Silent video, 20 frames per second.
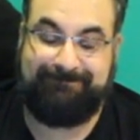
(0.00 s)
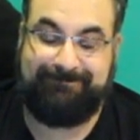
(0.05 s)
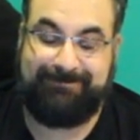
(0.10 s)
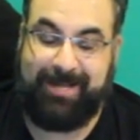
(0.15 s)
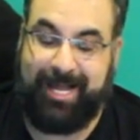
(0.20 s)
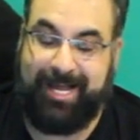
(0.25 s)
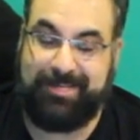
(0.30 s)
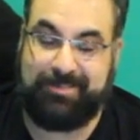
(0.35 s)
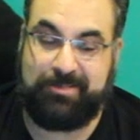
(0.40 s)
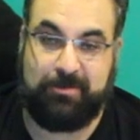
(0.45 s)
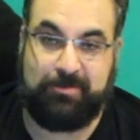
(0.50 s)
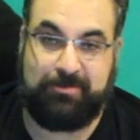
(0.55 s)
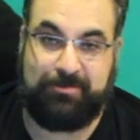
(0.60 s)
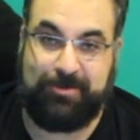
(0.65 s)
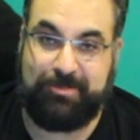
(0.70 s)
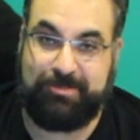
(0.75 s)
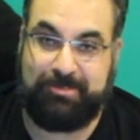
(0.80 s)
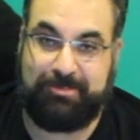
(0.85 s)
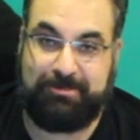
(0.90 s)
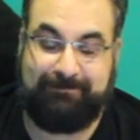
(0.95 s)
Highest goes
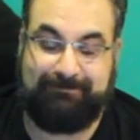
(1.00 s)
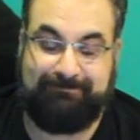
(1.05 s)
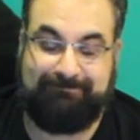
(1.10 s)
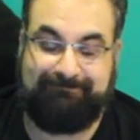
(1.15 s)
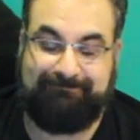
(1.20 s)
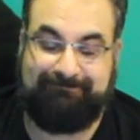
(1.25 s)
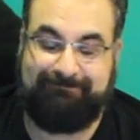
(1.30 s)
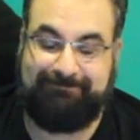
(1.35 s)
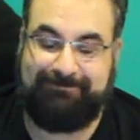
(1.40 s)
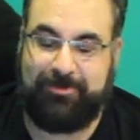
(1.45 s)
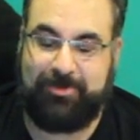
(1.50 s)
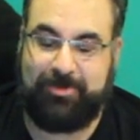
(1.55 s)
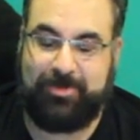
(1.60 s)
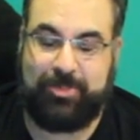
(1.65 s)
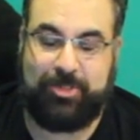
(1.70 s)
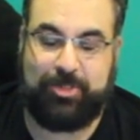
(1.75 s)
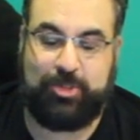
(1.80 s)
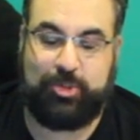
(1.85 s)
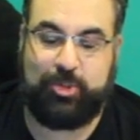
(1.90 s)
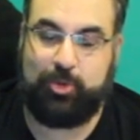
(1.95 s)
first.
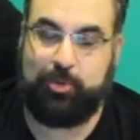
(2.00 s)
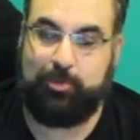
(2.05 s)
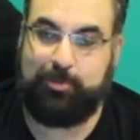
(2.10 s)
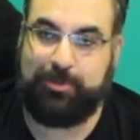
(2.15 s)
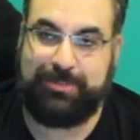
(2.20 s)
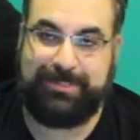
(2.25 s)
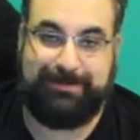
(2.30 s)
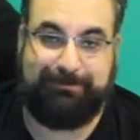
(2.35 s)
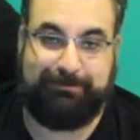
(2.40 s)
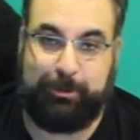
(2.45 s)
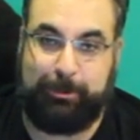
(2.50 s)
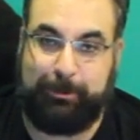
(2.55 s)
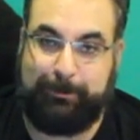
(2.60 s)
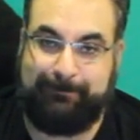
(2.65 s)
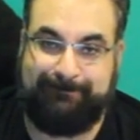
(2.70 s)
Super simple.